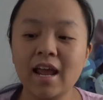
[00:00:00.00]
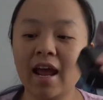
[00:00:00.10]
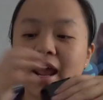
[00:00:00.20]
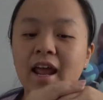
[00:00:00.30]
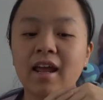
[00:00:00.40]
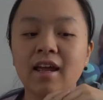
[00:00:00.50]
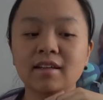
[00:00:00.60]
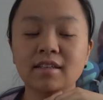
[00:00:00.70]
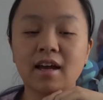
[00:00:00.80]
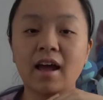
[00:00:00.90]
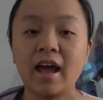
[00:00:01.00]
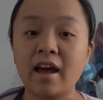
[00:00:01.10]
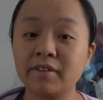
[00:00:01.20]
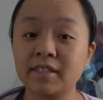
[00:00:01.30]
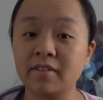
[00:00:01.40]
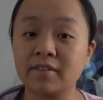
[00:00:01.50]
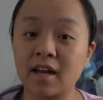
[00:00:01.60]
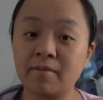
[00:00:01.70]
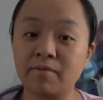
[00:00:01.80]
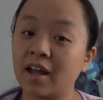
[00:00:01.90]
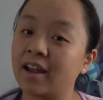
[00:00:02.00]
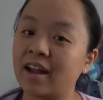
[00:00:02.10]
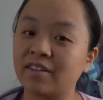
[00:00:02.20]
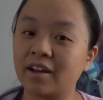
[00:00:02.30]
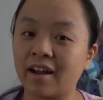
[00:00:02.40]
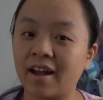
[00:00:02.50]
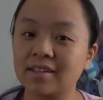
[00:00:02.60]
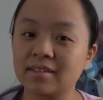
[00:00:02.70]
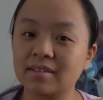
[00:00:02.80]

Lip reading: and have a safe time flying out there, guys.